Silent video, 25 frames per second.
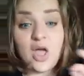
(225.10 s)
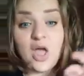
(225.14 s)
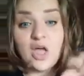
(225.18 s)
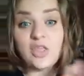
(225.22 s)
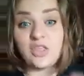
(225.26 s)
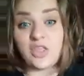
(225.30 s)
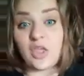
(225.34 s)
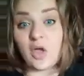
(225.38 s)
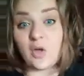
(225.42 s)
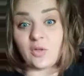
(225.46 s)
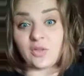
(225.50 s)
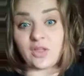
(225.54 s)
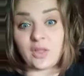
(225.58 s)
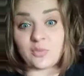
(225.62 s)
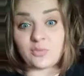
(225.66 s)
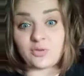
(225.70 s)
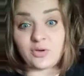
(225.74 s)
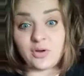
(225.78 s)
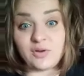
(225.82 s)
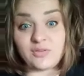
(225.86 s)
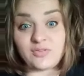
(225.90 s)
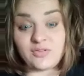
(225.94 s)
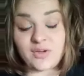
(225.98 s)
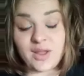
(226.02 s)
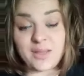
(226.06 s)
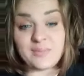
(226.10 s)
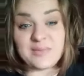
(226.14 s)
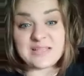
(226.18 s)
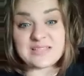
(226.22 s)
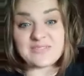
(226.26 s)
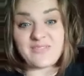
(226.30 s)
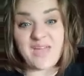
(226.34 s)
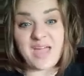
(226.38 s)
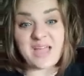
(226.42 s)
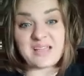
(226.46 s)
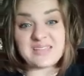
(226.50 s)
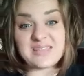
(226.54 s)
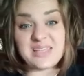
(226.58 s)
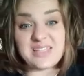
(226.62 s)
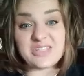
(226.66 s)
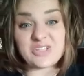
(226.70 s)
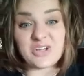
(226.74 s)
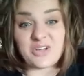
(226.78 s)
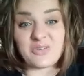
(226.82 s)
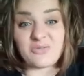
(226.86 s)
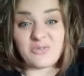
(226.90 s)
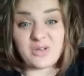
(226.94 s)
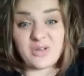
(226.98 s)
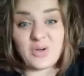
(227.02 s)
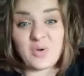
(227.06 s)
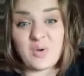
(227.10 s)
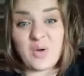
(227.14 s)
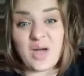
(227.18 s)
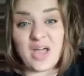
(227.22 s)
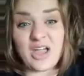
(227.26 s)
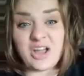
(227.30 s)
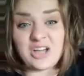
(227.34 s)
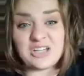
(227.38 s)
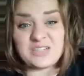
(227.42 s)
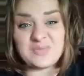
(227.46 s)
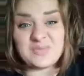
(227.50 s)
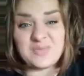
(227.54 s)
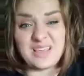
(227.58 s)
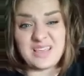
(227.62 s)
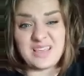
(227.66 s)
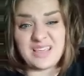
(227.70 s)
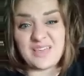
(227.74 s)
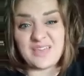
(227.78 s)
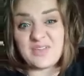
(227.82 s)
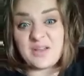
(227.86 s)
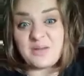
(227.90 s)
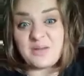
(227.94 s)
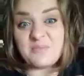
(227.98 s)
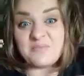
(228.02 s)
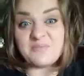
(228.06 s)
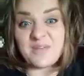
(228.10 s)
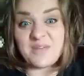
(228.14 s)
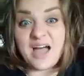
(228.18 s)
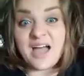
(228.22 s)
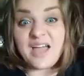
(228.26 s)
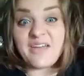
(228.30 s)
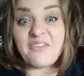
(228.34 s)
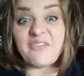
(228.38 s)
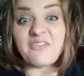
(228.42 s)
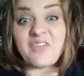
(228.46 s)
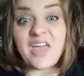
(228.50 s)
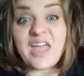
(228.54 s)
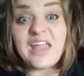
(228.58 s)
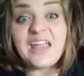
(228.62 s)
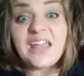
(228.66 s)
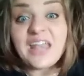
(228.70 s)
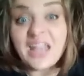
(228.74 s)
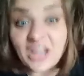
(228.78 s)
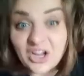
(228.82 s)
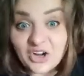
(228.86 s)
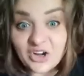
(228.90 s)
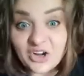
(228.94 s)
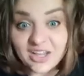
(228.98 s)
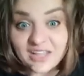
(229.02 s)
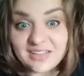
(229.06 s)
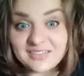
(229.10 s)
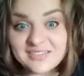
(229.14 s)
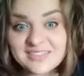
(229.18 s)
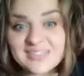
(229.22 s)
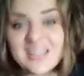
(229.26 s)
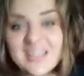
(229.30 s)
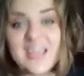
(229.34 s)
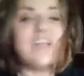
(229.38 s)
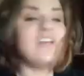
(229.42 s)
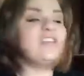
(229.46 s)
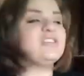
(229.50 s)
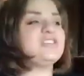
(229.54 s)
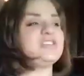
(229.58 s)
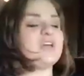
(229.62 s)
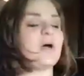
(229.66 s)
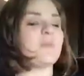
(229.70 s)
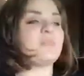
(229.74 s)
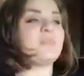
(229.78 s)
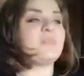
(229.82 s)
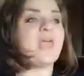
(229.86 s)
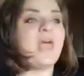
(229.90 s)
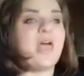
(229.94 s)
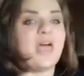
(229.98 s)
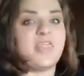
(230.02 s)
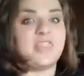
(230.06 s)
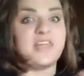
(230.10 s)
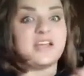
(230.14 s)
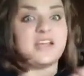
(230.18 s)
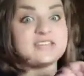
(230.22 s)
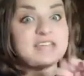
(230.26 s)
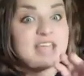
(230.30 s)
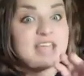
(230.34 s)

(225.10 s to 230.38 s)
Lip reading: the only approved rabies vaccines are required to be given by veterinarians. So there's a